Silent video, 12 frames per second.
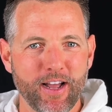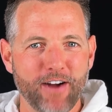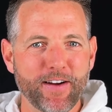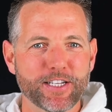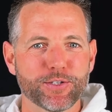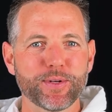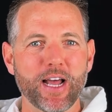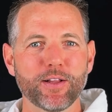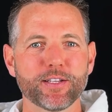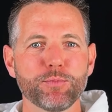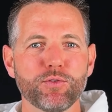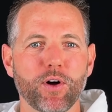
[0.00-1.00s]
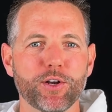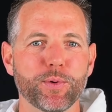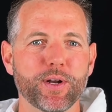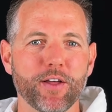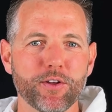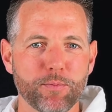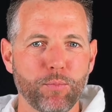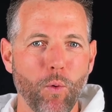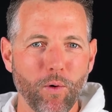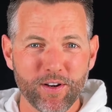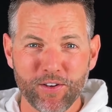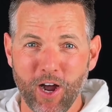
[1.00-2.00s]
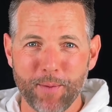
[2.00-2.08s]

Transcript: All right, so now let's move on to another important topic